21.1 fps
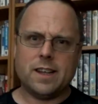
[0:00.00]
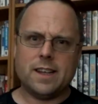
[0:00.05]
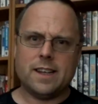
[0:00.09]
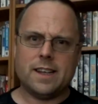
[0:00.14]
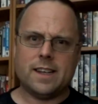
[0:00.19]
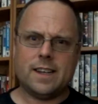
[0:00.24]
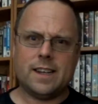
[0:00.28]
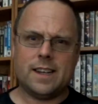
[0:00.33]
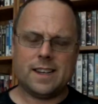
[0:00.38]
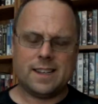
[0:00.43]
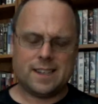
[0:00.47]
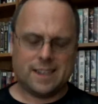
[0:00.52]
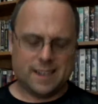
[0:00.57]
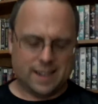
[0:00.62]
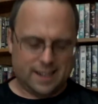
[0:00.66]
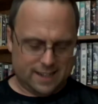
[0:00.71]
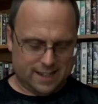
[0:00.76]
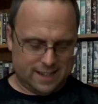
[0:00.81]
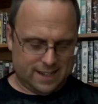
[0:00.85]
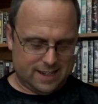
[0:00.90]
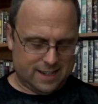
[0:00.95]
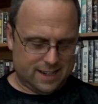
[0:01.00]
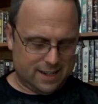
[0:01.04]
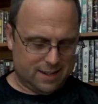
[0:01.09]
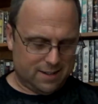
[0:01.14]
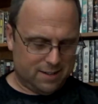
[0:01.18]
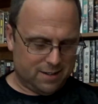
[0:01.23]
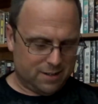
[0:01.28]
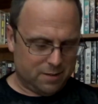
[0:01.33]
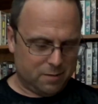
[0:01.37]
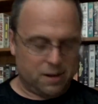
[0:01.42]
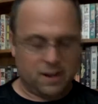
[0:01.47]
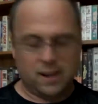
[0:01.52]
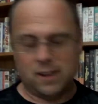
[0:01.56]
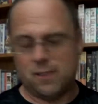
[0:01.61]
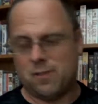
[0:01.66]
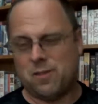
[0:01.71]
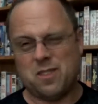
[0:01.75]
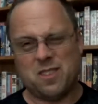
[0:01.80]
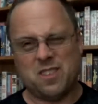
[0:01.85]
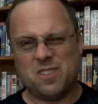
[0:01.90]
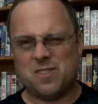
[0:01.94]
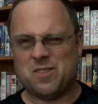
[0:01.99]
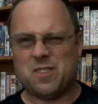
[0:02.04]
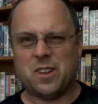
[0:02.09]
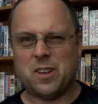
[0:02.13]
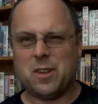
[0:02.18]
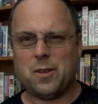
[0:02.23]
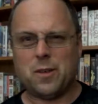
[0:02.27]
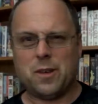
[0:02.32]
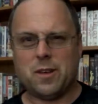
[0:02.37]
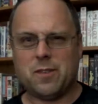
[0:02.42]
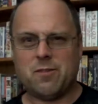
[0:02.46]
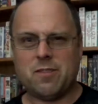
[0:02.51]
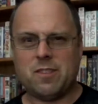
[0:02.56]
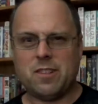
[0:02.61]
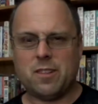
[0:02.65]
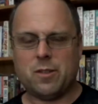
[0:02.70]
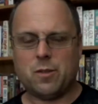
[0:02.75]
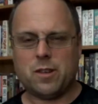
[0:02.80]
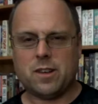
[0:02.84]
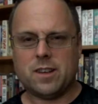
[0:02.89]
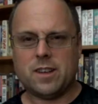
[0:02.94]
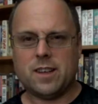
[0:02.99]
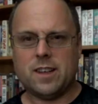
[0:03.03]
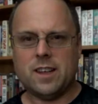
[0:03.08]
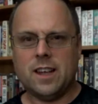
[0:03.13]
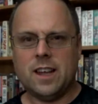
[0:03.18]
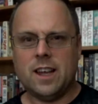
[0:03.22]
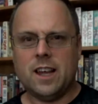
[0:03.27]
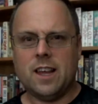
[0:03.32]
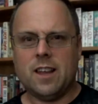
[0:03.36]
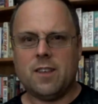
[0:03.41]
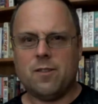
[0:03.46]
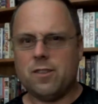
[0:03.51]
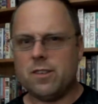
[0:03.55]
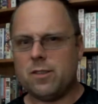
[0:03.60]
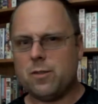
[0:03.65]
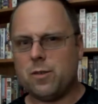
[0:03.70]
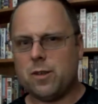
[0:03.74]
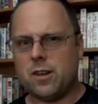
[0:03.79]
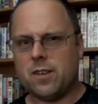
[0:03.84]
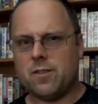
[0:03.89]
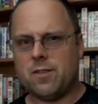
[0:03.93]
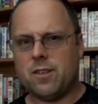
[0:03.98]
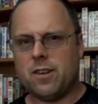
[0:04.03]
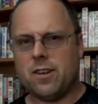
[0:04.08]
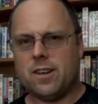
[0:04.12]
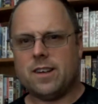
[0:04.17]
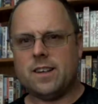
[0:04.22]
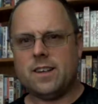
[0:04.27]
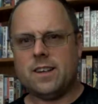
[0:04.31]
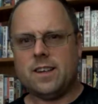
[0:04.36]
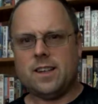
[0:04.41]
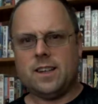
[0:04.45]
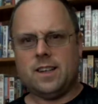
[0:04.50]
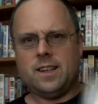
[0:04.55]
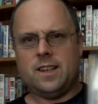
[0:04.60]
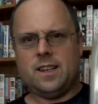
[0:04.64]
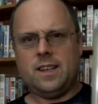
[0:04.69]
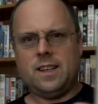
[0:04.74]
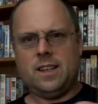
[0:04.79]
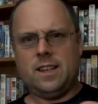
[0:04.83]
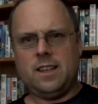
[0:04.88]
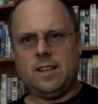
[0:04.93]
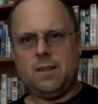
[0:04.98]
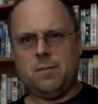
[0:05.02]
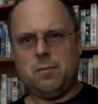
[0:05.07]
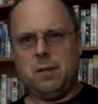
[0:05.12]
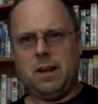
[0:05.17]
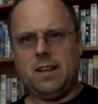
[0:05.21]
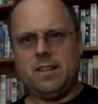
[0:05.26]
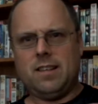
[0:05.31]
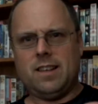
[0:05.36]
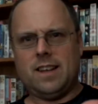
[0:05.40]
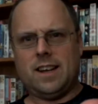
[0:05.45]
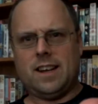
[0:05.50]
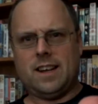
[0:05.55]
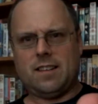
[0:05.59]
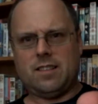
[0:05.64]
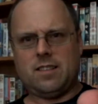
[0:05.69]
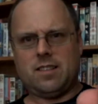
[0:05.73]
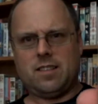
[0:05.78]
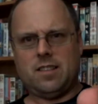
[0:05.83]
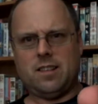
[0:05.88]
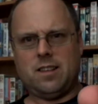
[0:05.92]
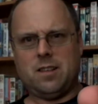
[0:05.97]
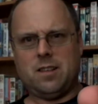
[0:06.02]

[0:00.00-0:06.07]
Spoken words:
here. I only paid a few quid for each one. First one I've got Maziacs,